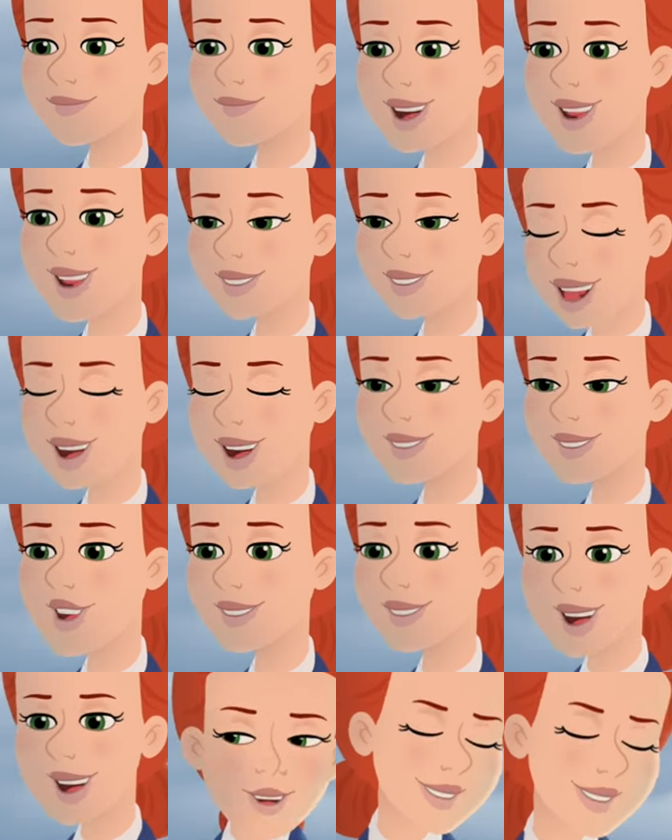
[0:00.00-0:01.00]
An excellent
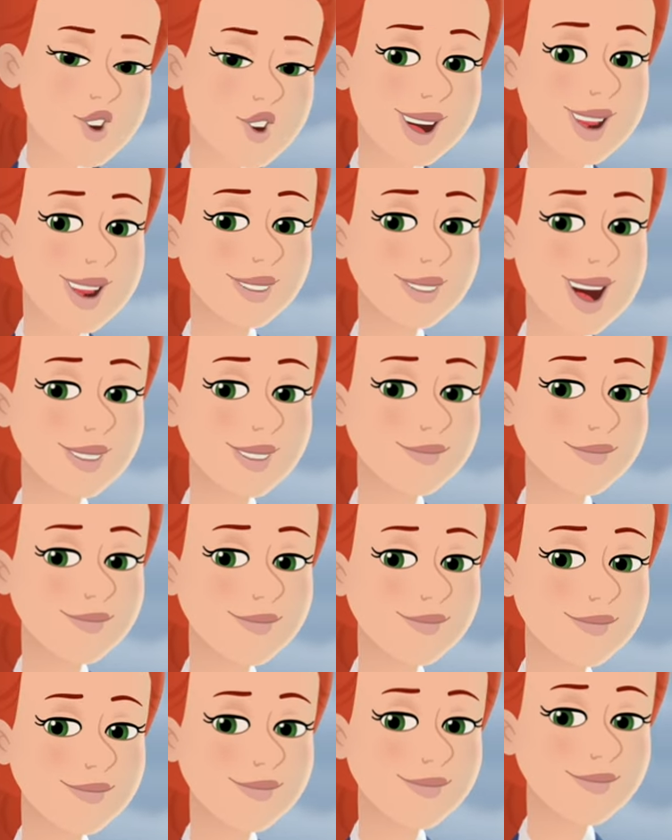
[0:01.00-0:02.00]
question, Dorothy Ann.
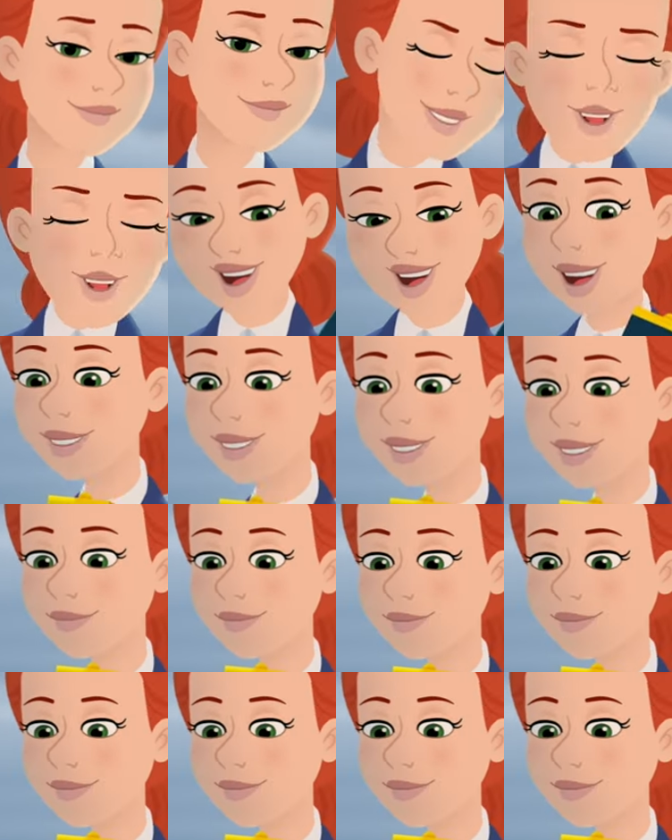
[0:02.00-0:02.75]
Class,